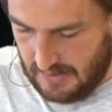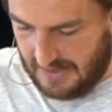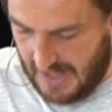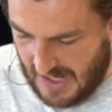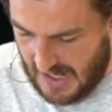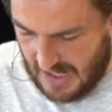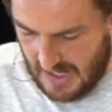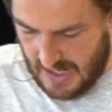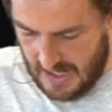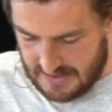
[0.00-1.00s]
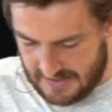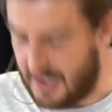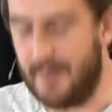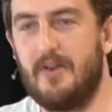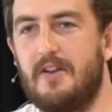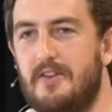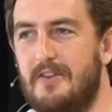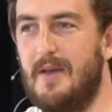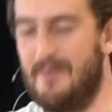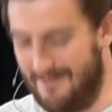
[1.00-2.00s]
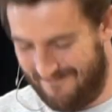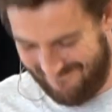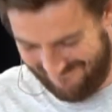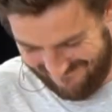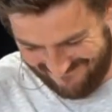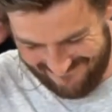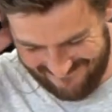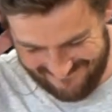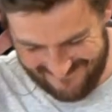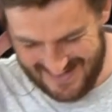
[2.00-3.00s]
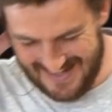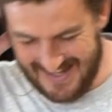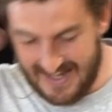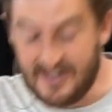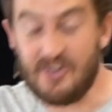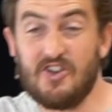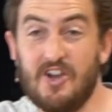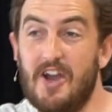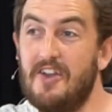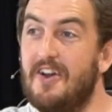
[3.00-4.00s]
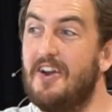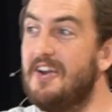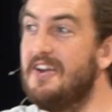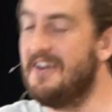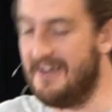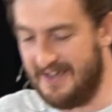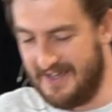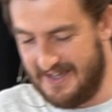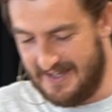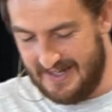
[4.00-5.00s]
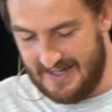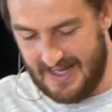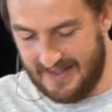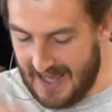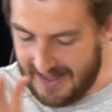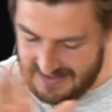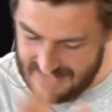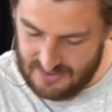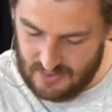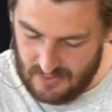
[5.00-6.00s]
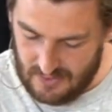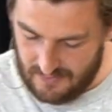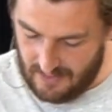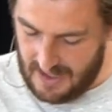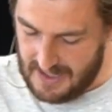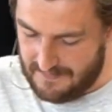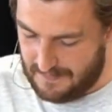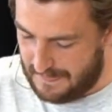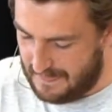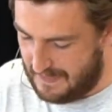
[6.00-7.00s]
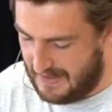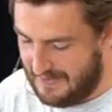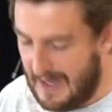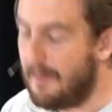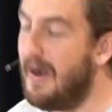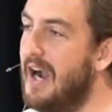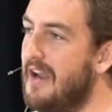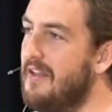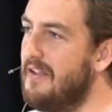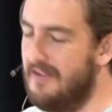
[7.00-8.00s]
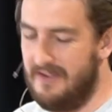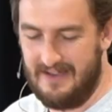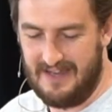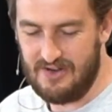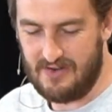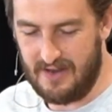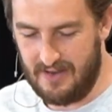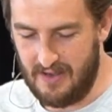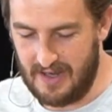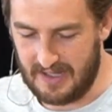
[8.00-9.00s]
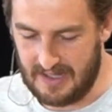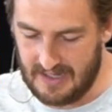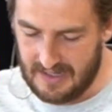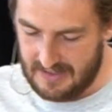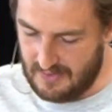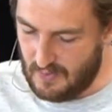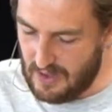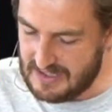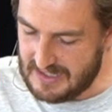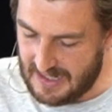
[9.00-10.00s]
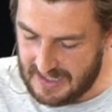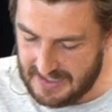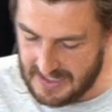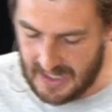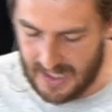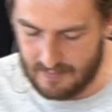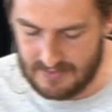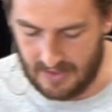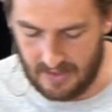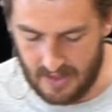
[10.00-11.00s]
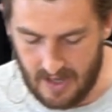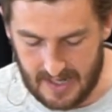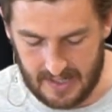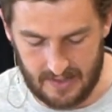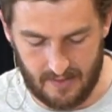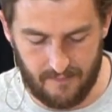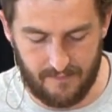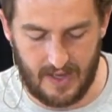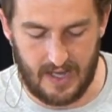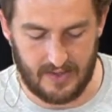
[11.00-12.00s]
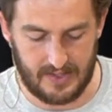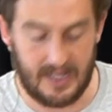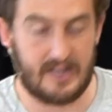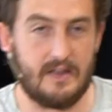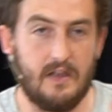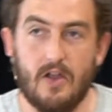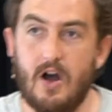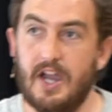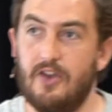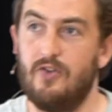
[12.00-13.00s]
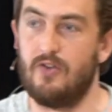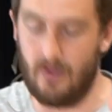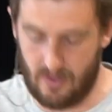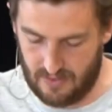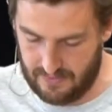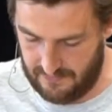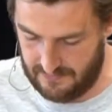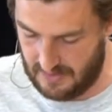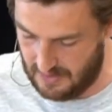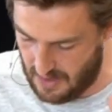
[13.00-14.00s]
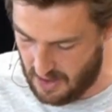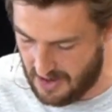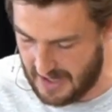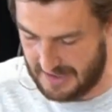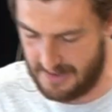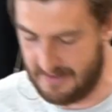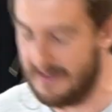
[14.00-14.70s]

Nah, no, I'm not going to do that bit. Did you know, though, in that, it's in Zulu, right? In that part of the, the intro to The Lion King, the words are Here comes a lion, a father, yes, a lion who conquers, a lion.